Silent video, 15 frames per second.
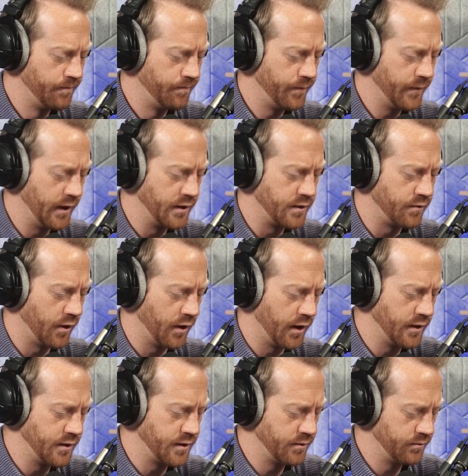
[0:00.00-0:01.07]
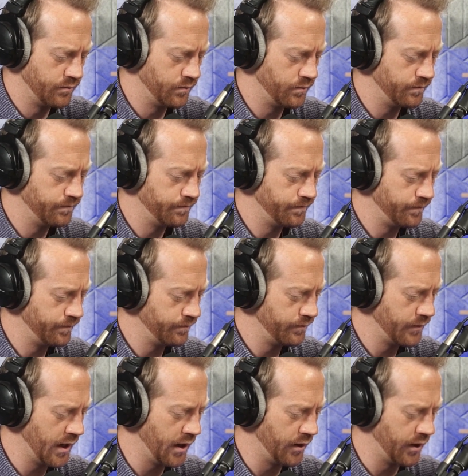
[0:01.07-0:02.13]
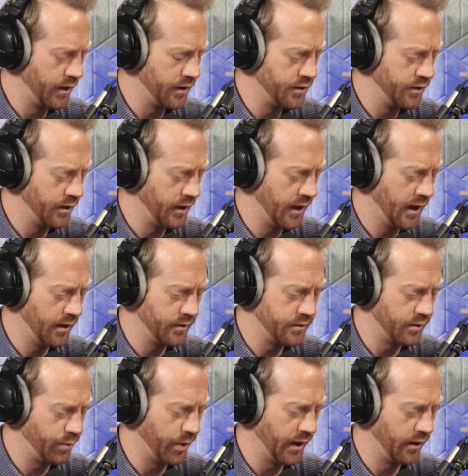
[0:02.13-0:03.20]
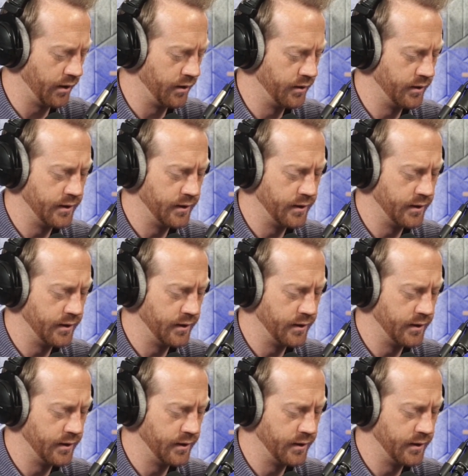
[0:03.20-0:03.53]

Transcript: as far as how to injure it and how it's repaired.